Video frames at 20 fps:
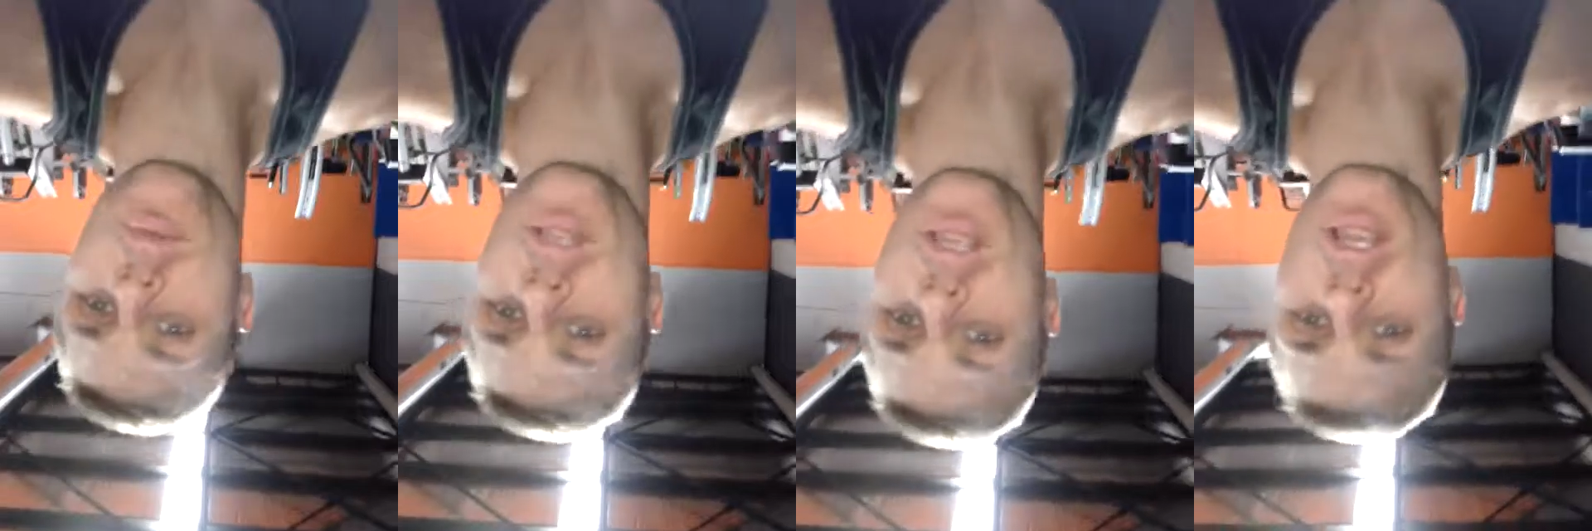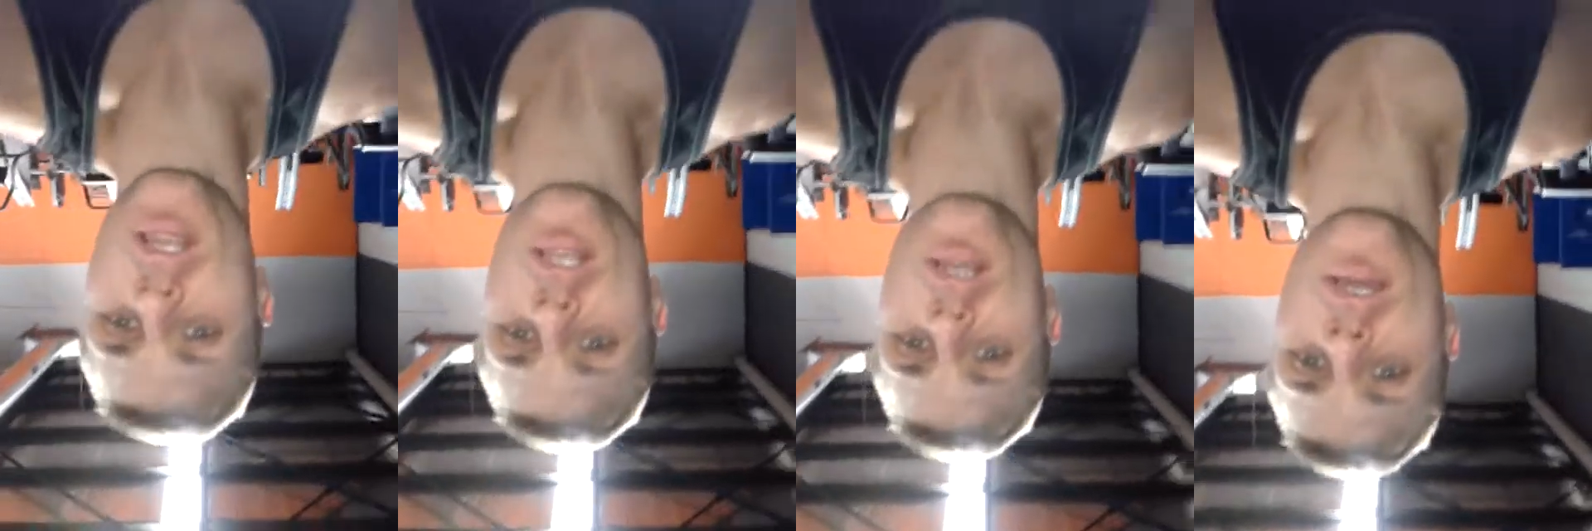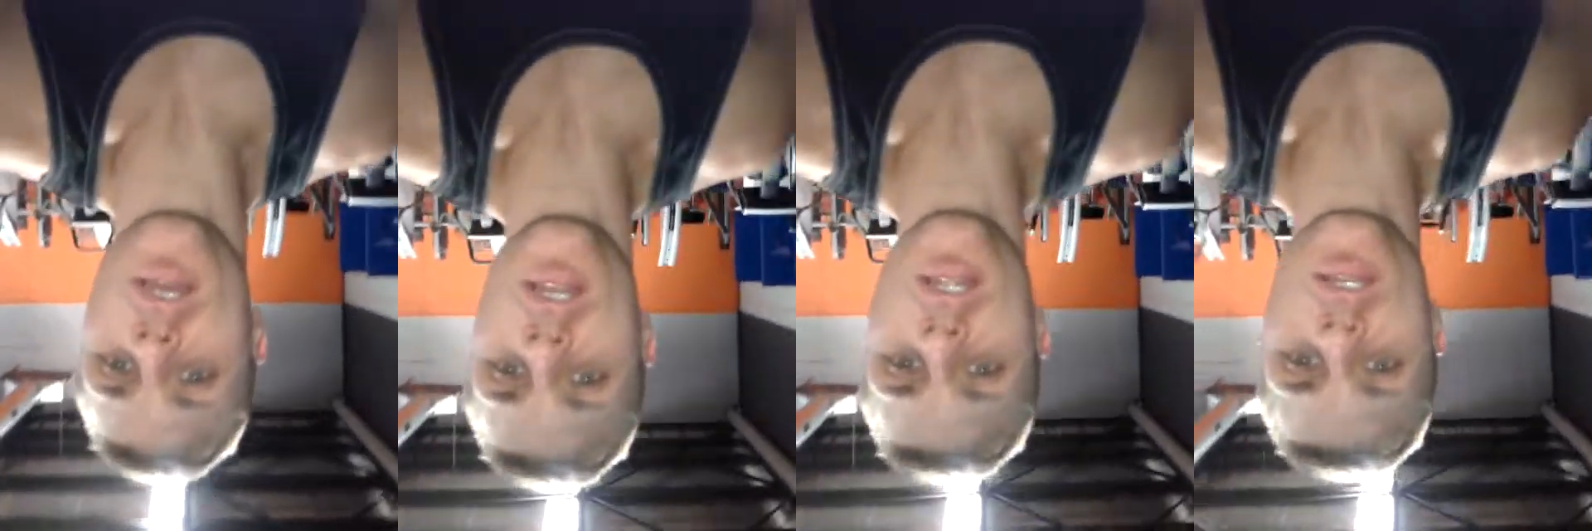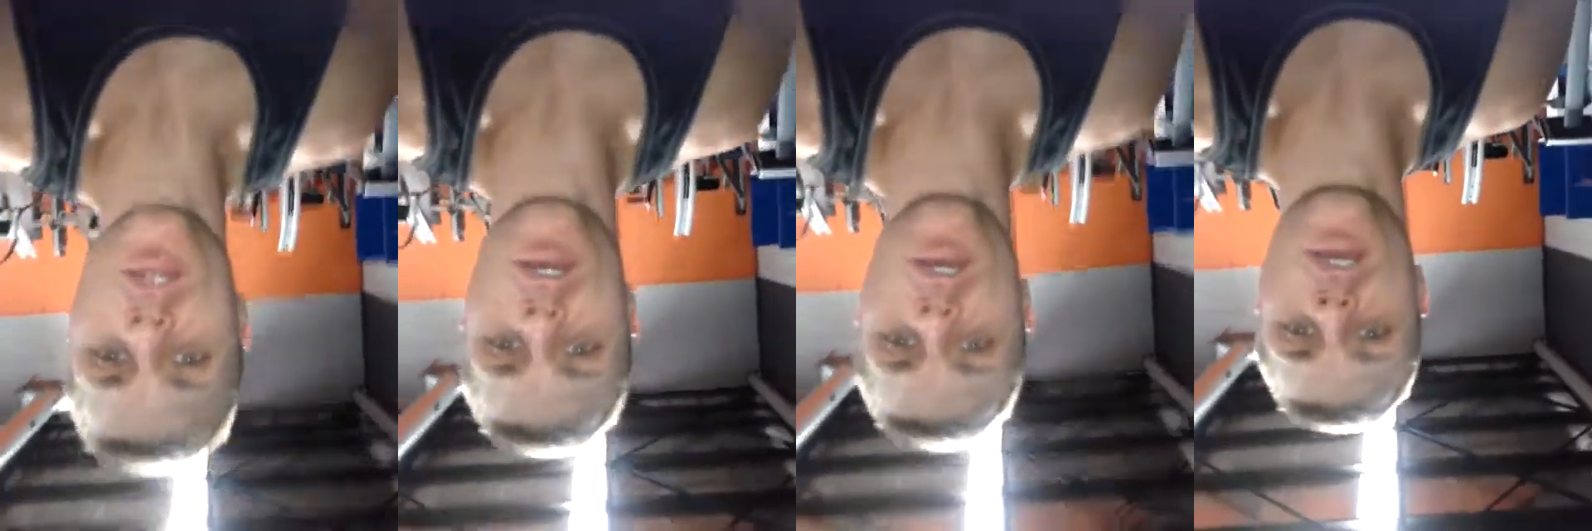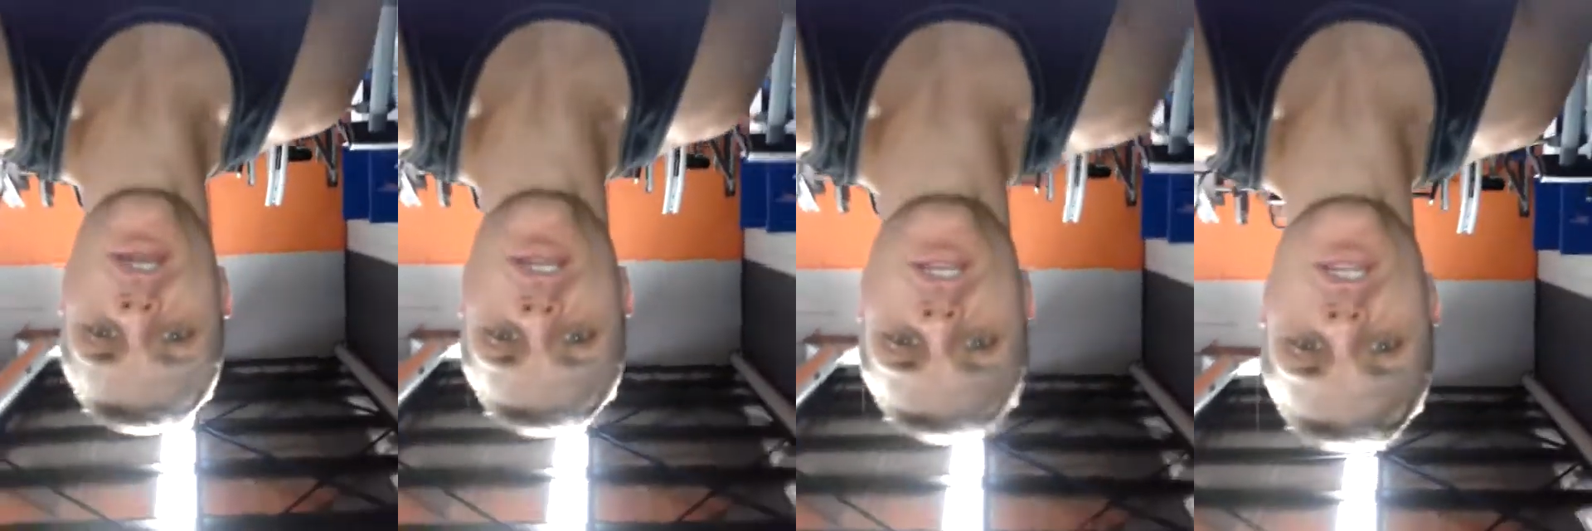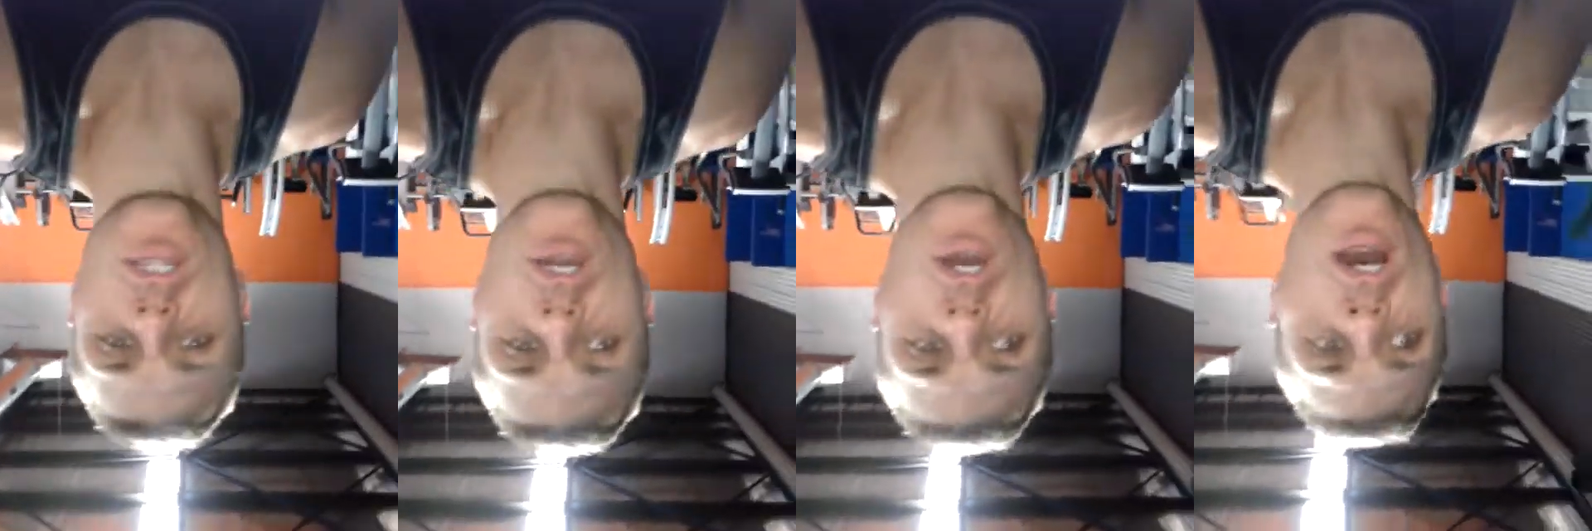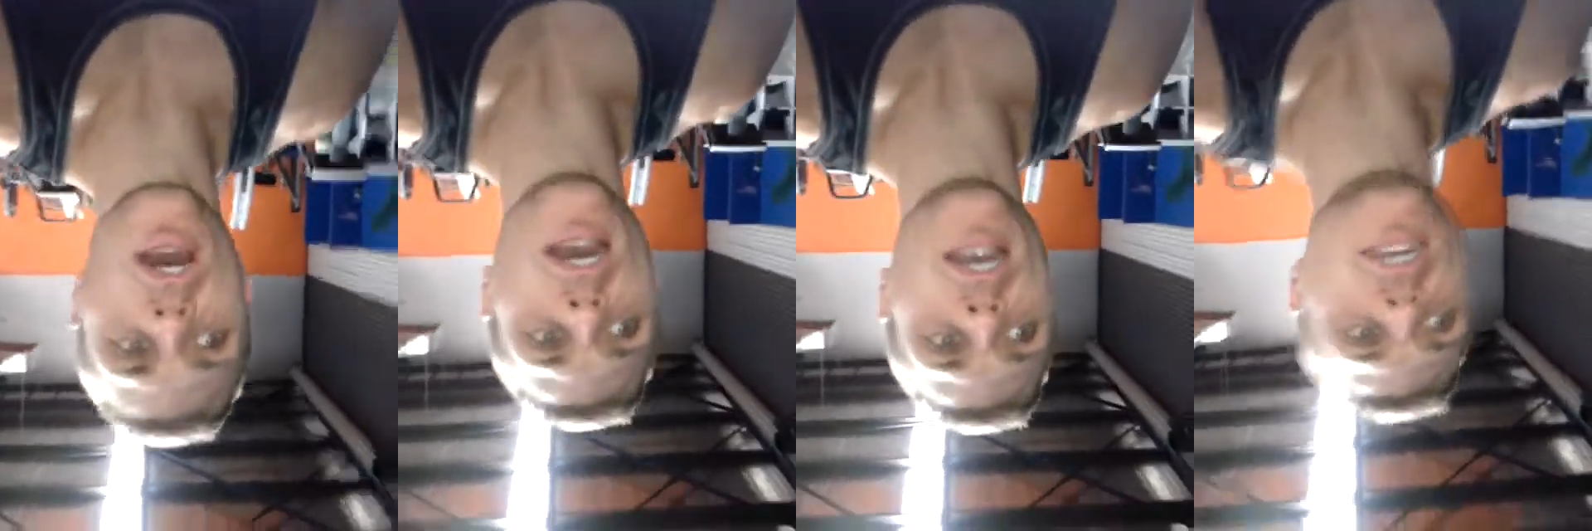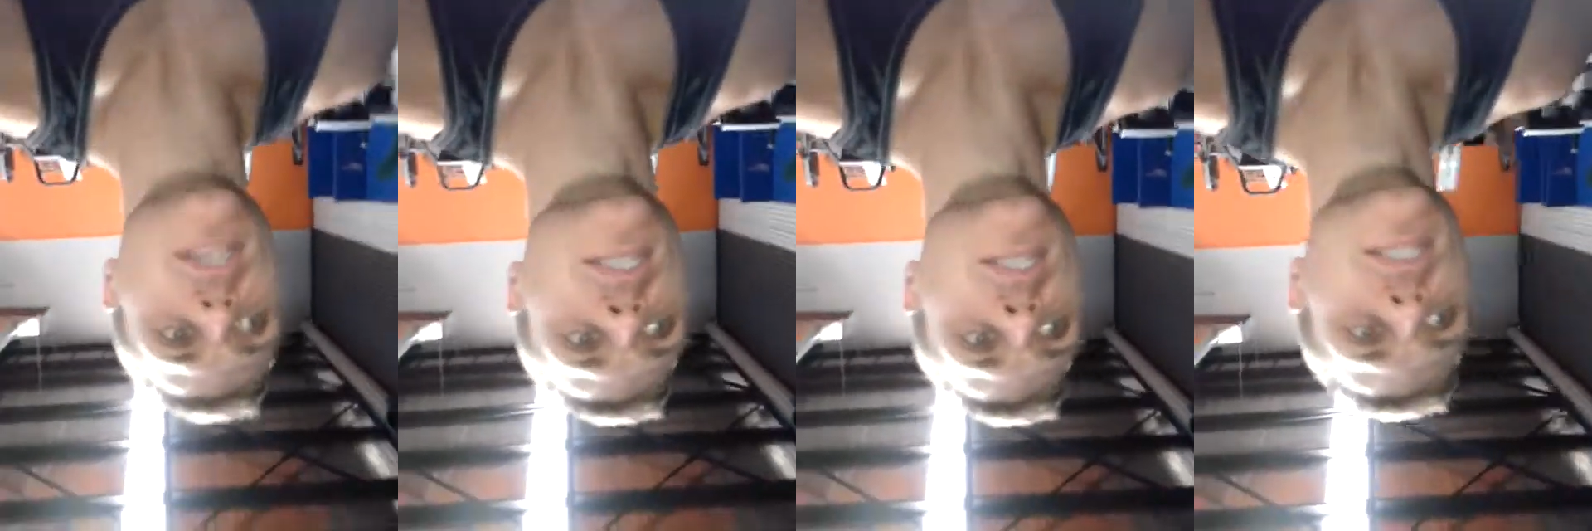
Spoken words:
in your diet.